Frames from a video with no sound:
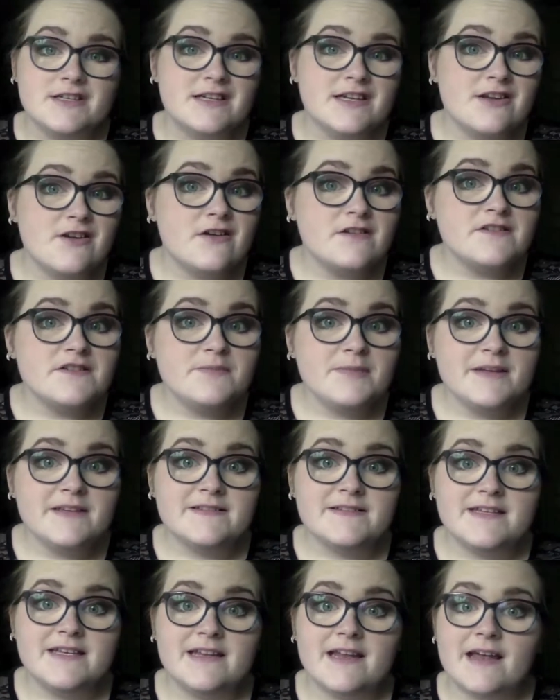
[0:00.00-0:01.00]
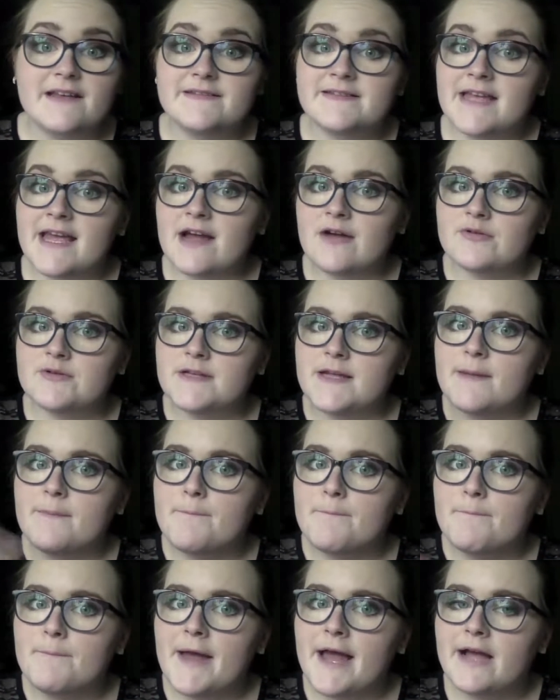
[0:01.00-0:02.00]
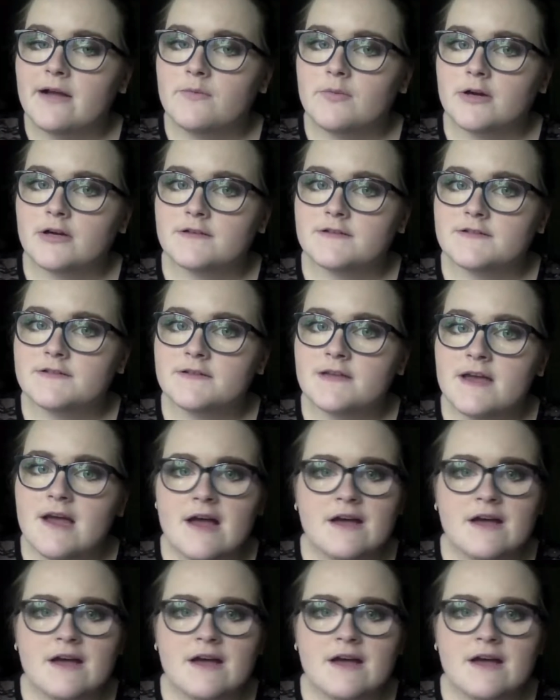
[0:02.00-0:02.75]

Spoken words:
can also be seen as counting backwards.